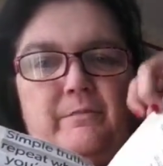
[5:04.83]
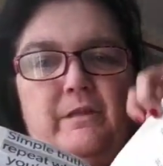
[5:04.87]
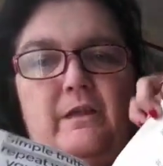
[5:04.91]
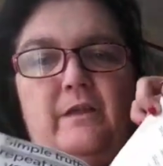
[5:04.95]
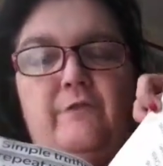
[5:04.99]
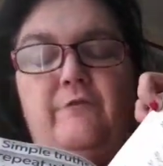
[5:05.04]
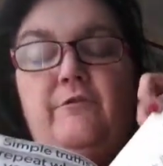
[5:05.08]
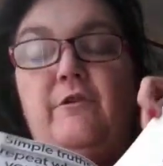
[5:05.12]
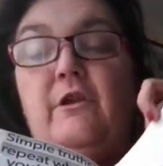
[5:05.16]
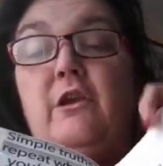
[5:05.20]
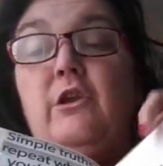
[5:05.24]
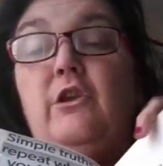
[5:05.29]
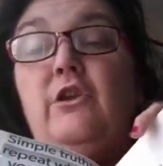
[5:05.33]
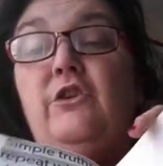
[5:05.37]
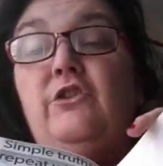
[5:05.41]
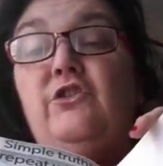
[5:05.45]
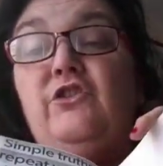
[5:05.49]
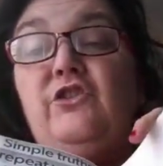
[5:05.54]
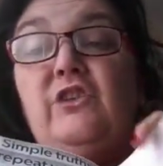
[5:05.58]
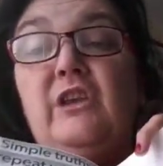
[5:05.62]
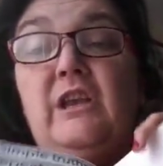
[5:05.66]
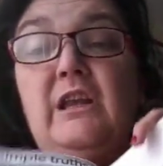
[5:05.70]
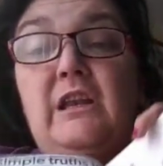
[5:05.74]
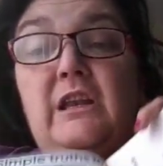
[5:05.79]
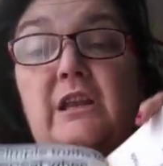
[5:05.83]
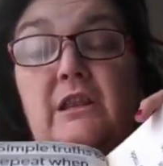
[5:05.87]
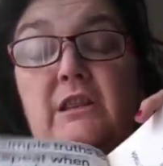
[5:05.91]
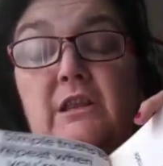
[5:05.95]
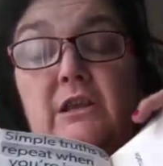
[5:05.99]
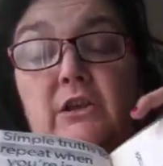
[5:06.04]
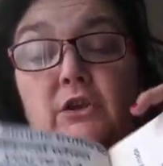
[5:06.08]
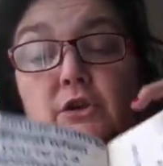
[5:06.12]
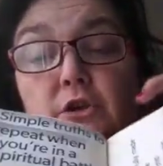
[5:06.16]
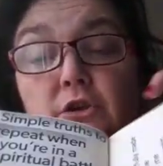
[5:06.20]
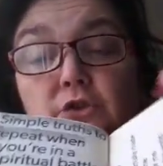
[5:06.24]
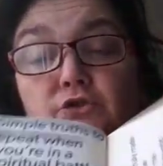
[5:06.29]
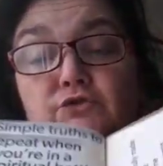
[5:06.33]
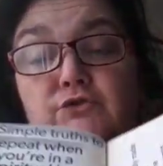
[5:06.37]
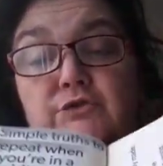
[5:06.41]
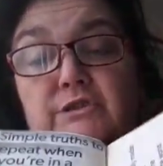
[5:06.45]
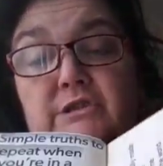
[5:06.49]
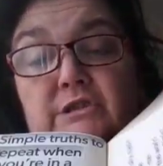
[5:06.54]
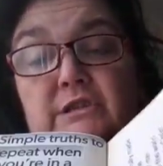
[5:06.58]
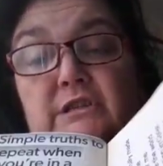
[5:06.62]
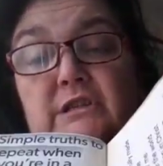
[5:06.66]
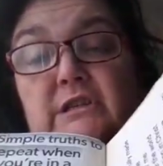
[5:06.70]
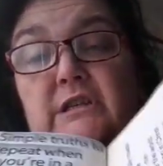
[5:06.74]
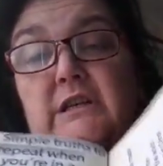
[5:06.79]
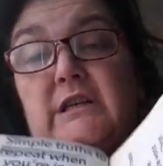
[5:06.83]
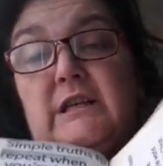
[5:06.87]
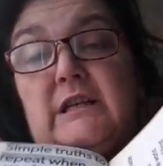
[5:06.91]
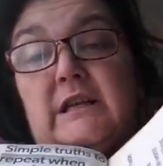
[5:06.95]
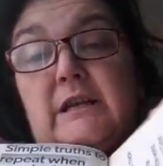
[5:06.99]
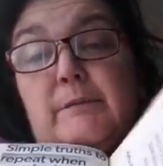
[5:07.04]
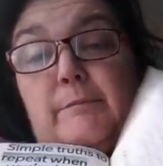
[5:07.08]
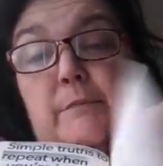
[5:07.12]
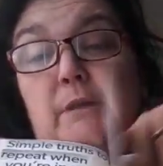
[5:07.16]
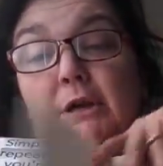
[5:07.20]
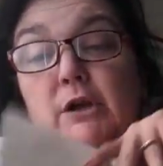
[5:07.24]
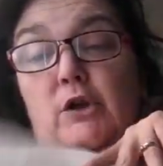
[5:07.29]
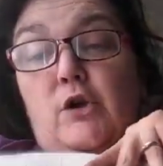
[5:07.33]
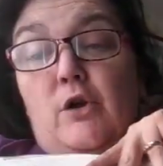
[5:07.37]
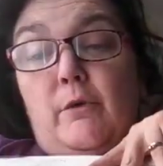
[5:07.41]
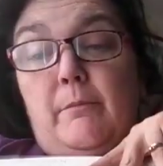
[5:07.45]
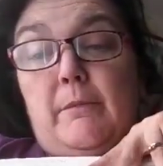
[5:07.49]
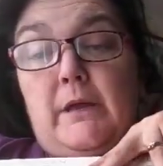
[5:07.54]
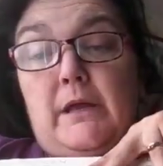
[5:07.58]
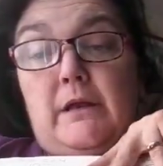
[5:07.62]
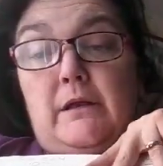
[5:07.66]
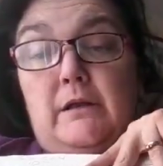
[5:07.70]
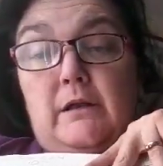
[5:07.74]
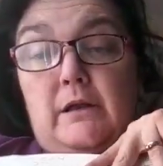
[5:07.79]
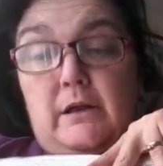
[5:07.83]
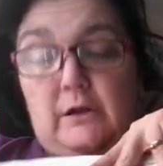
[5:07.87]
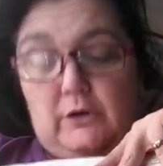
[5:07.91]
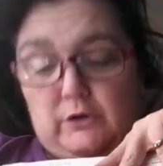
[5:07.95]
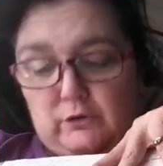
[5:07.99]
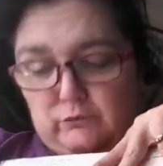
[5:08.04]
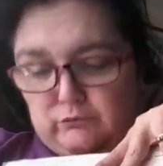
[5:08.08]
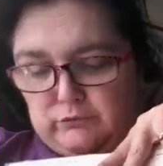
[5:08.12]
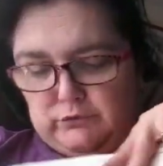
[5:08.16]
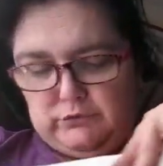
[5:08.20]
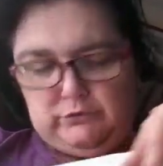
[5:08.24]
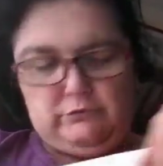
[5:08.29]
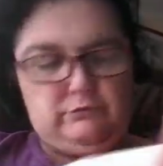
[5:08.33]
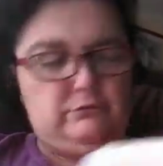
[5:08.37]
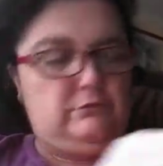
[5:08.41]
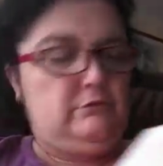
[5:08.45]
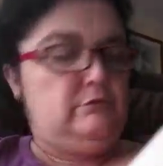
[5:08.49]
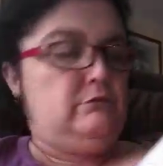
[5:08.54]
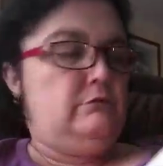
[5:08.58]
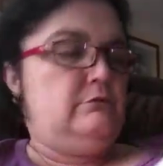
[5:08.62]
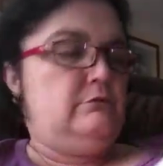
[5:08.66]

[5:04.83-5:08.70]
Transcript: If you see anything you're interested in, leave me a comment and I will